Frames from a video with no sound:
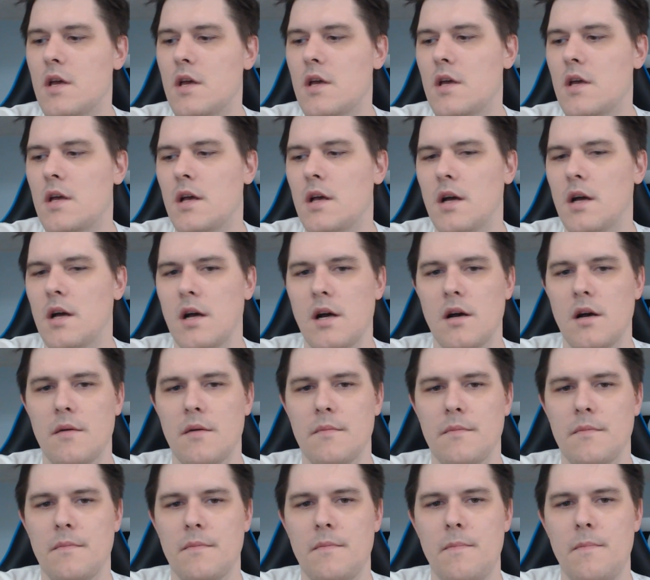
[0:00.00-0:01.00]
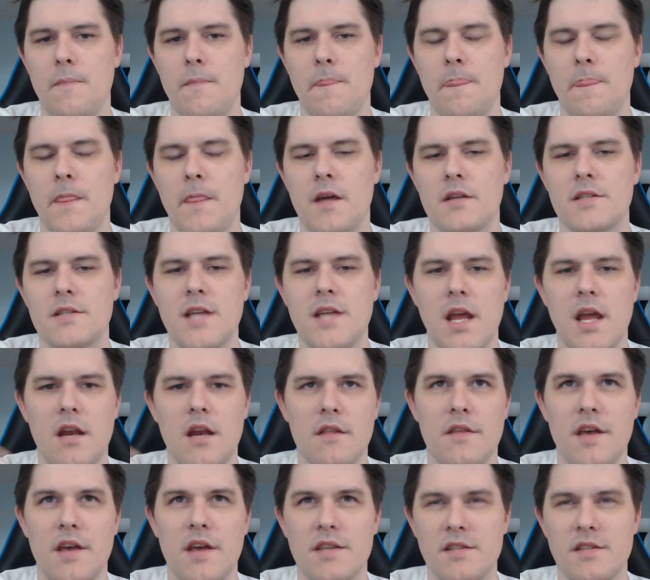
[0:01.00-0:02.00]
Tanith
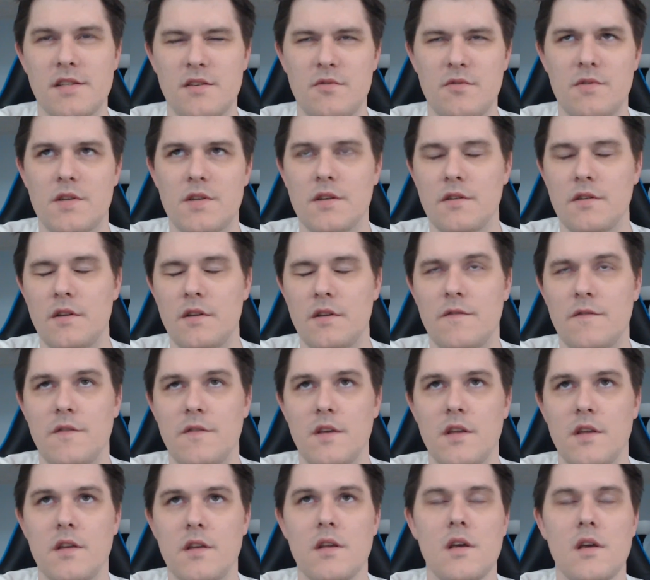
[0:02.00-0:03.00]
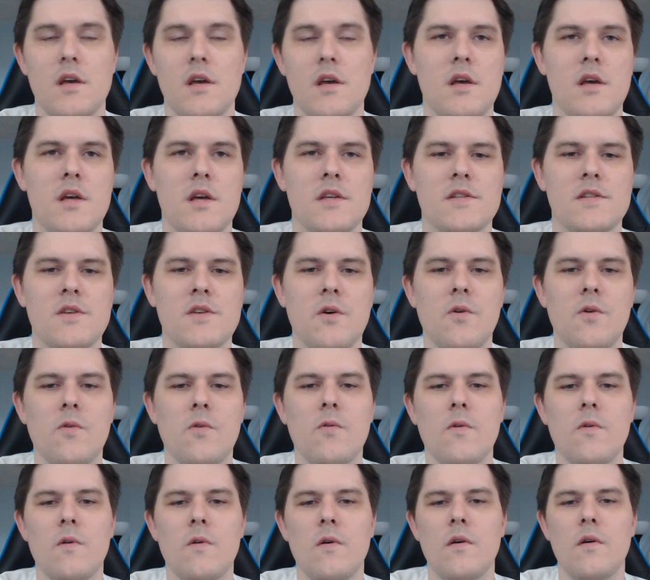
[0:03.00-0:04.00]
has a utility feat.
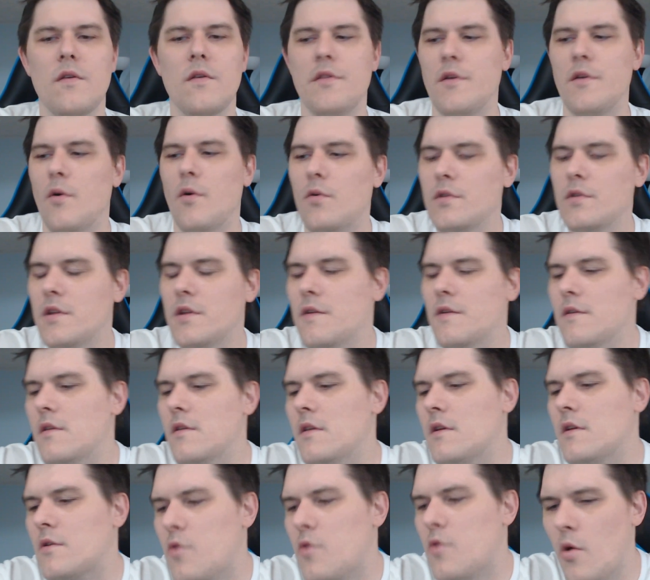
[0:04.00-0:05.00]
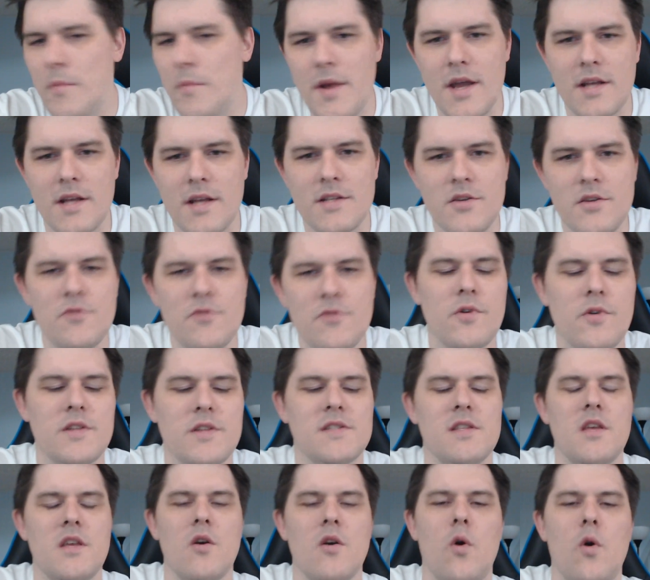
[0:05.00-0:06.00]
So Chromac 2 is
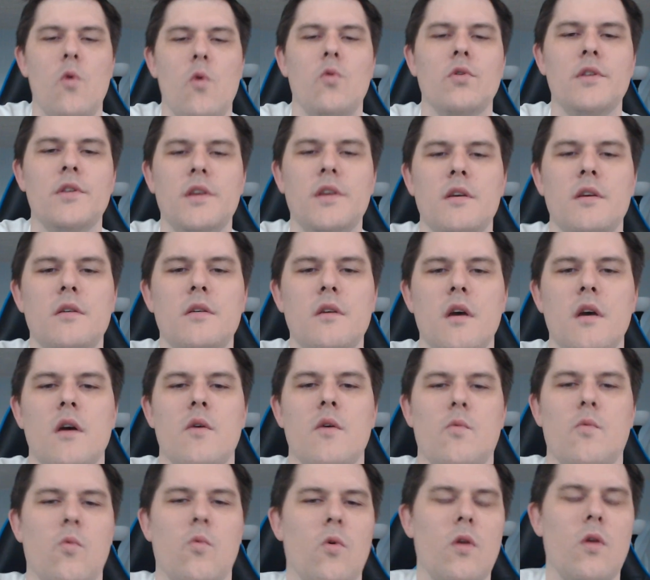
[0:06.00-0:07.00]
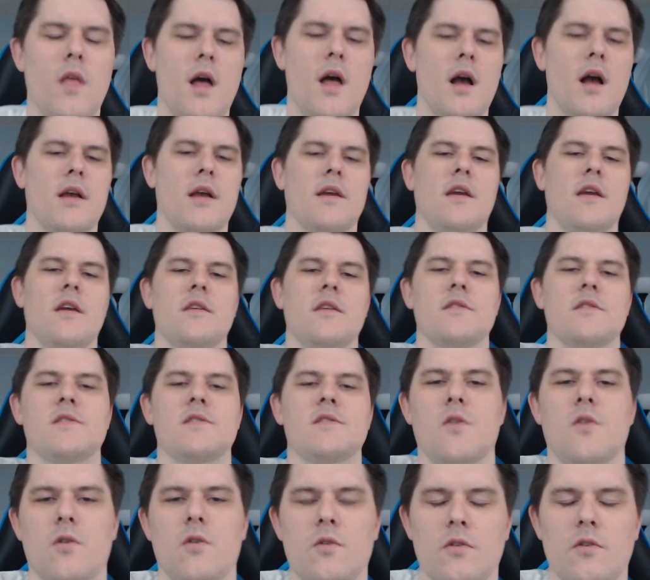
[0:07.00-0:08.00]
the only warlock in
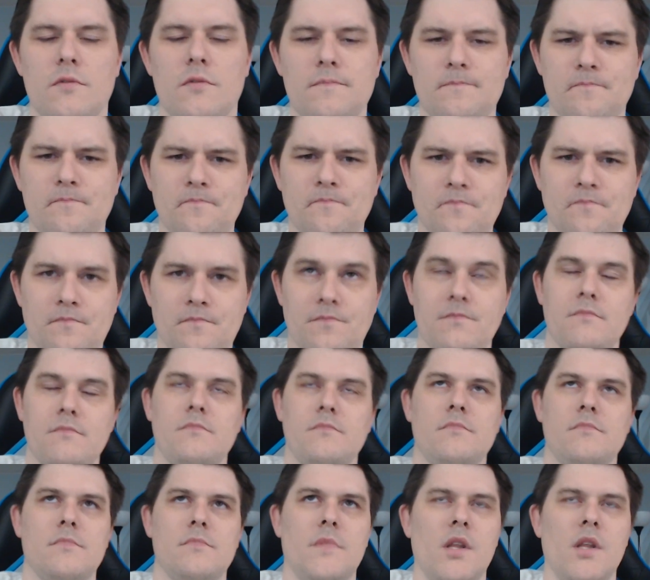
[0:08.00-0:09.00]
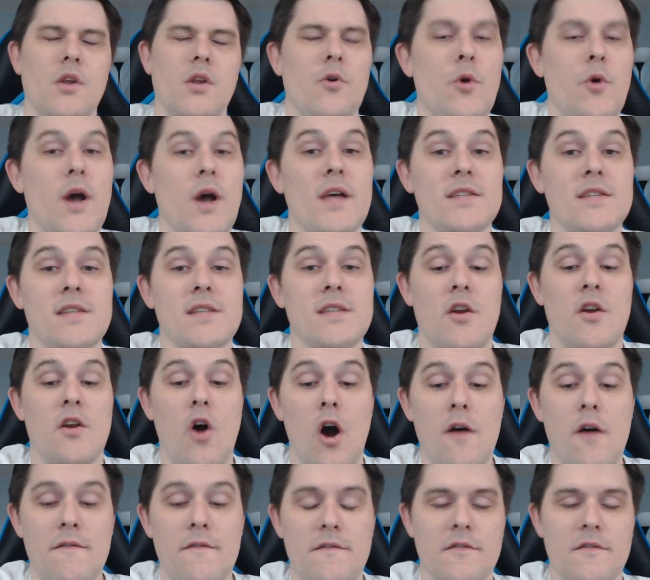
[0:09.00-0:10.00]
Circle who has
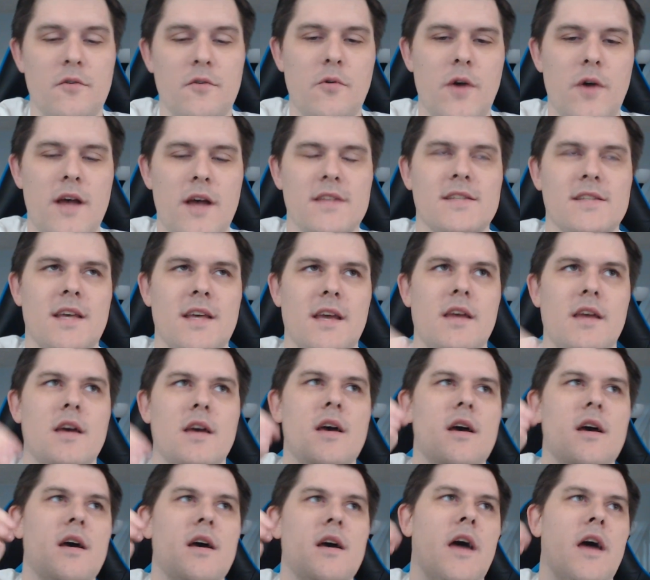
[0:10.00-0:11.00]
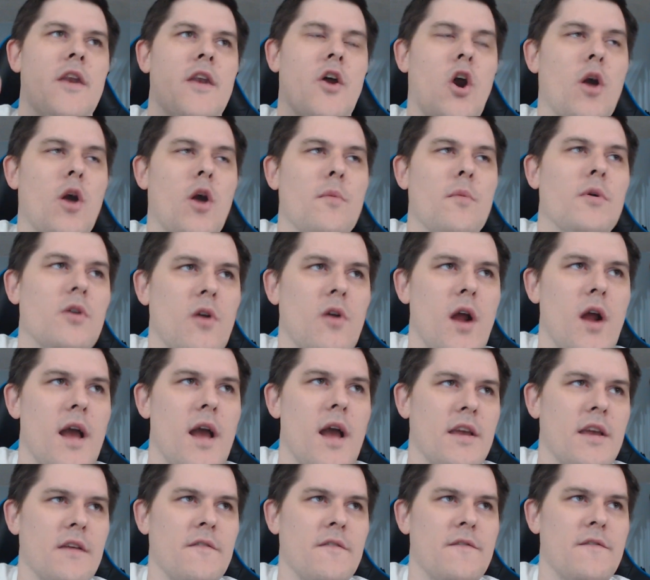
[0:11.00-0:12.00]
an armor
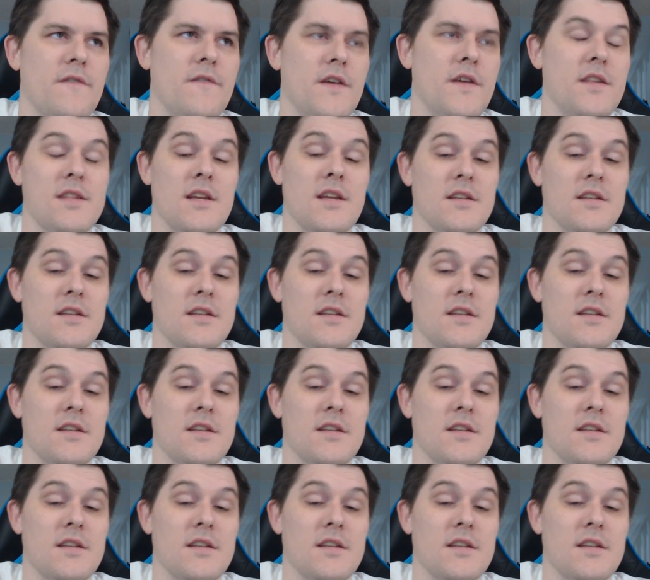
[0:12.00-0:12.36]
cracking feat that is